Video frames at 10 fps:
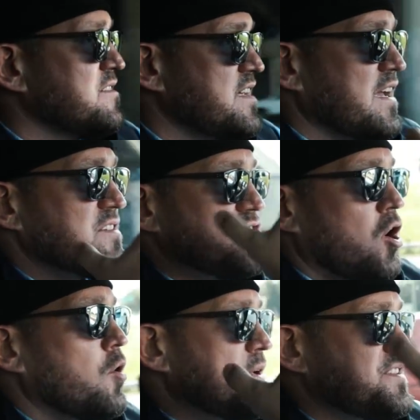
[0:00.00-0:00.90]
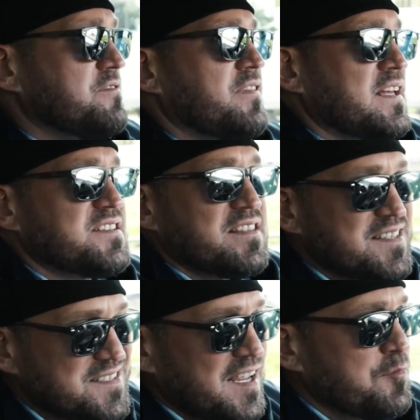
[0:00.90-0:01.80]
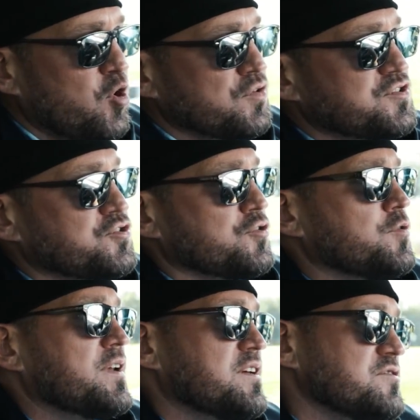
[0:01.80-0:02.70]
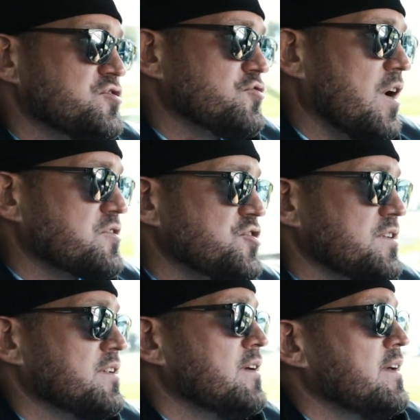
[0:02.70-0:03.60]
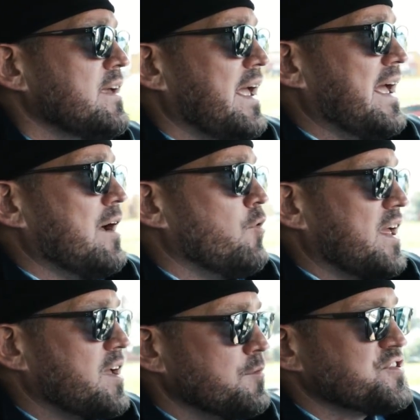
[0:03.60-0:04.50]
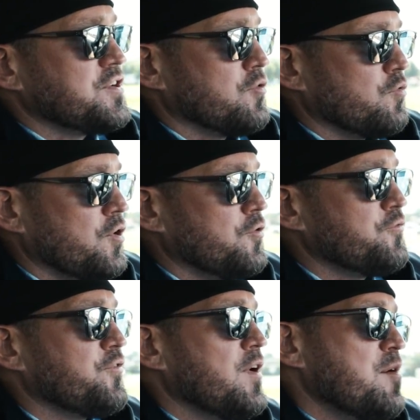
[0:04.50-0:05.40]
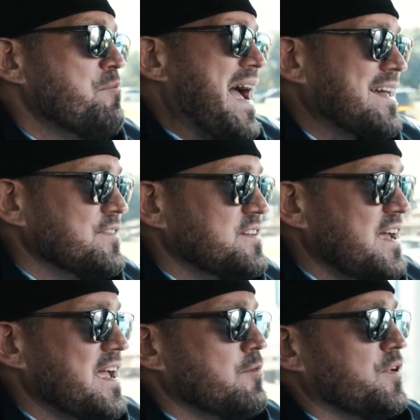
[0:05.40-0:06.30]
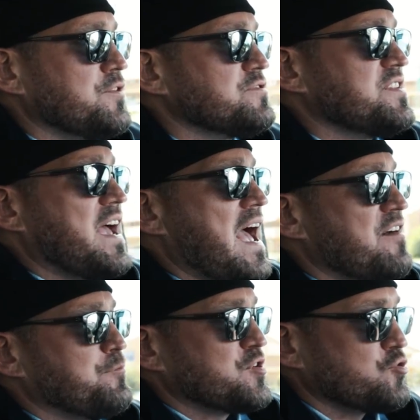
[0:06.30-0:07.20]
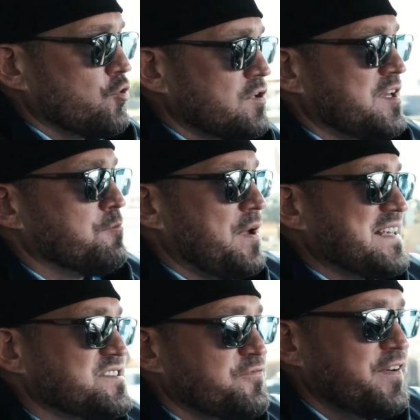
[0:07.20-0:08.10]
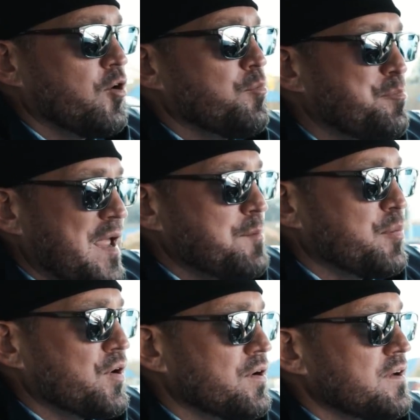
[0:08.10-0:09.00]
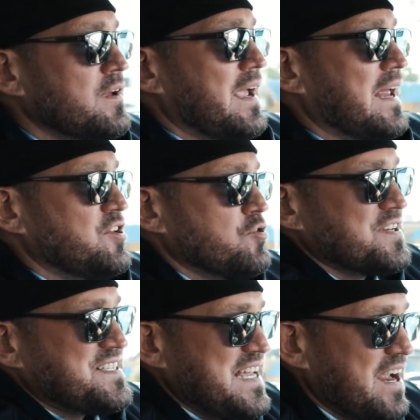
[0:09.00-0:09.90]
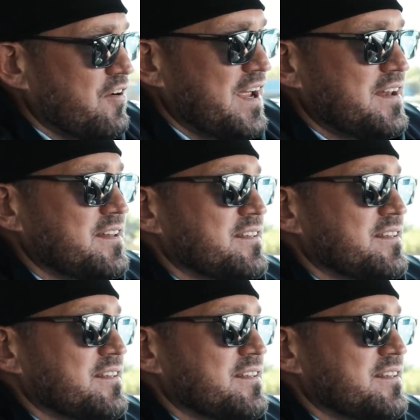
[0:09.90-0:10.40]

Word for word: Tech is always advancing. The same holds true in construction. And when it comes to your roof, back in the day, we used to have petroleum-based felt paper, and you could tear it.